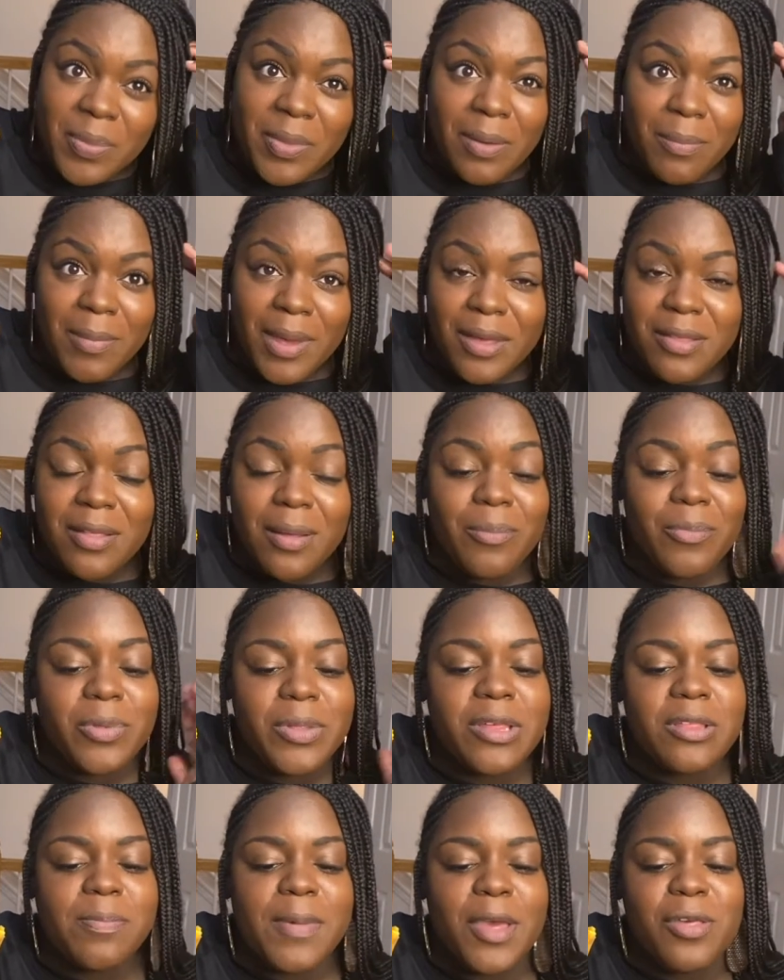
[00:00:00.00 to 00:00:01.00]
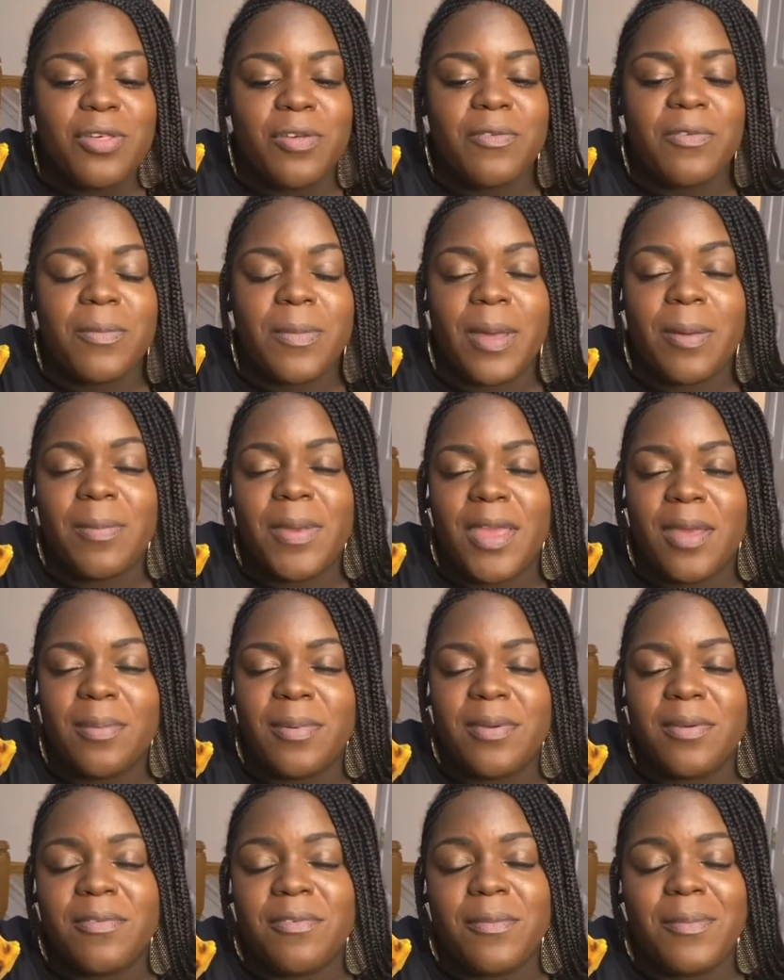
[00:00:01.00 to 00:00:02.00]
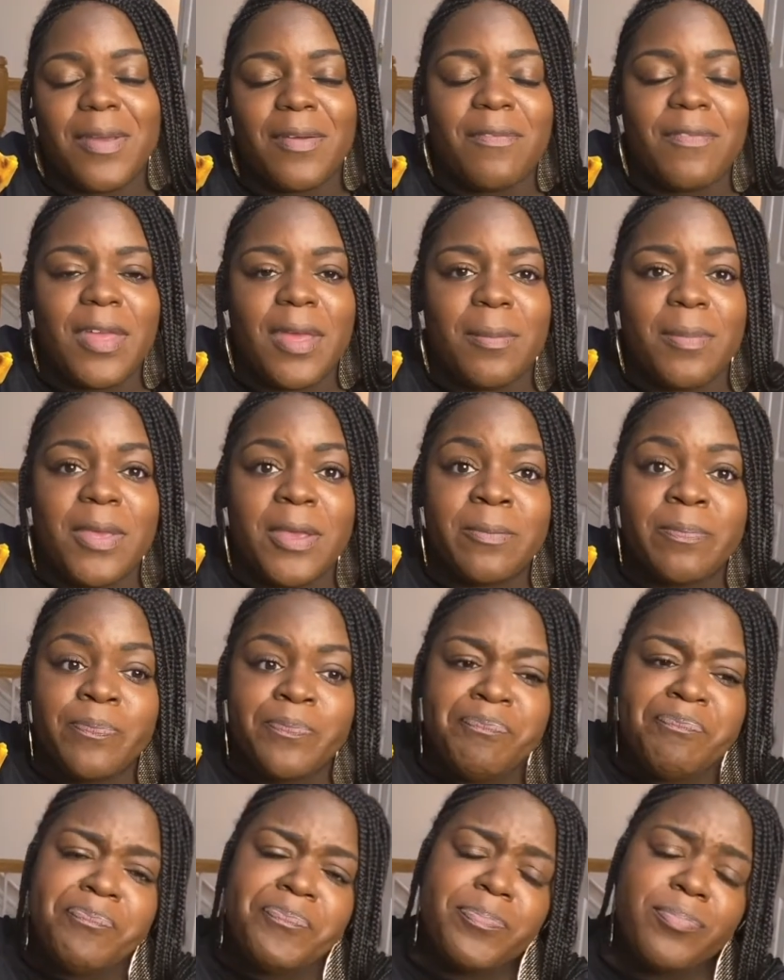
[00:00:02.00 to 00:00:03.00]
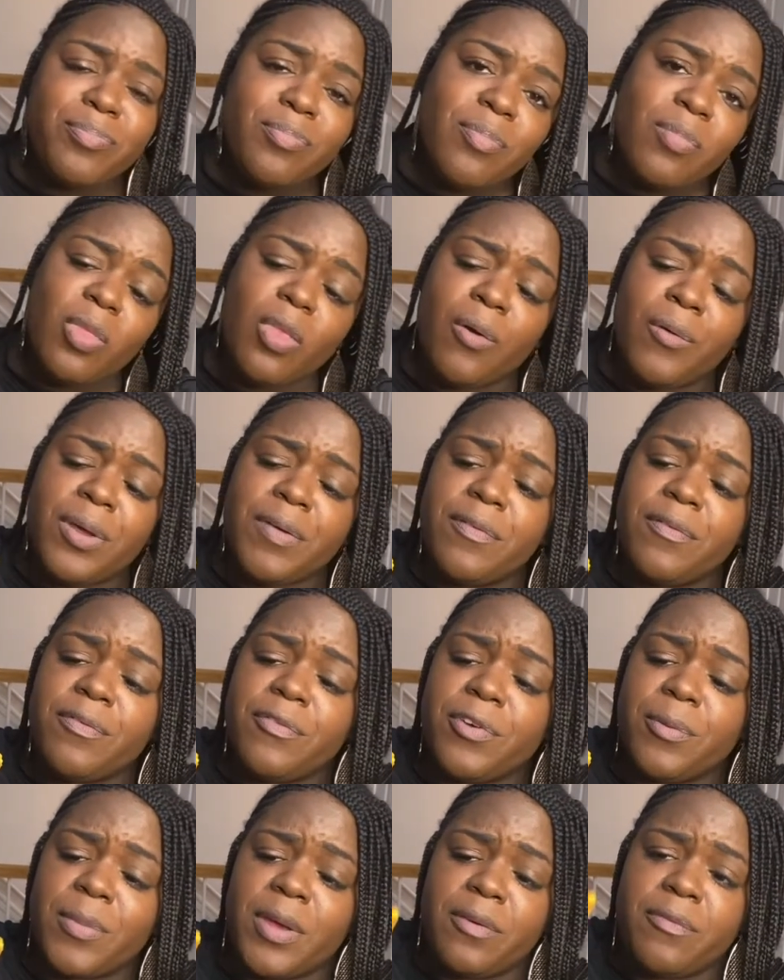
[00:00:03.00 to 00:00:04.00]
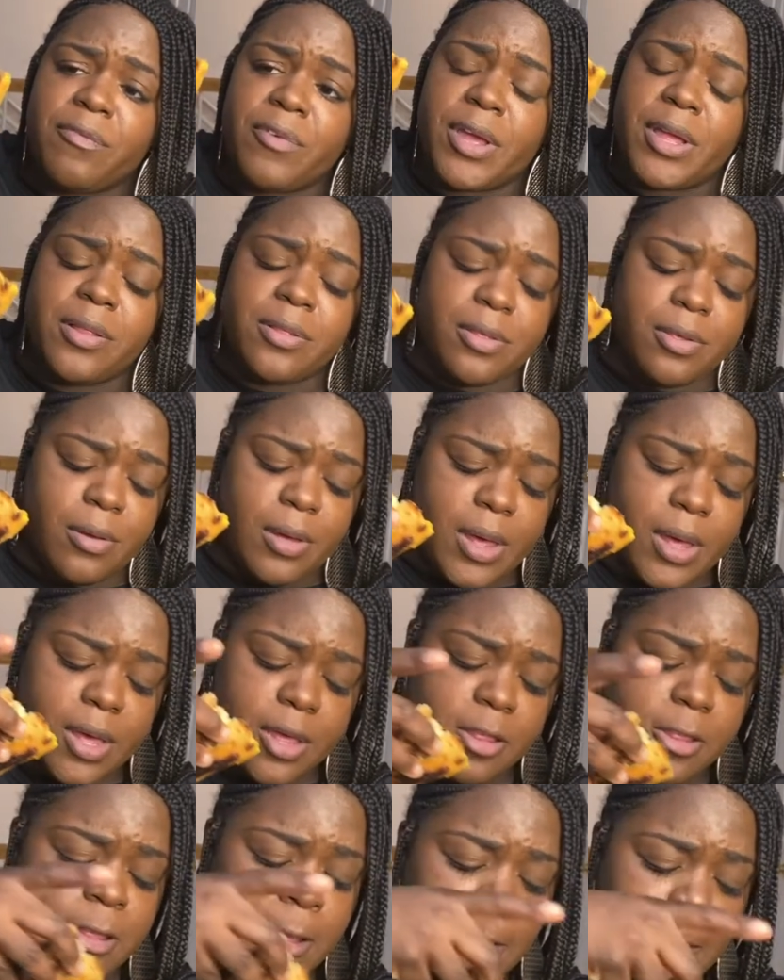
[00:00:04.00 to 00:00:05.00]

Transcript: make something really special for my baby or for my family, or even for my friends, you guys.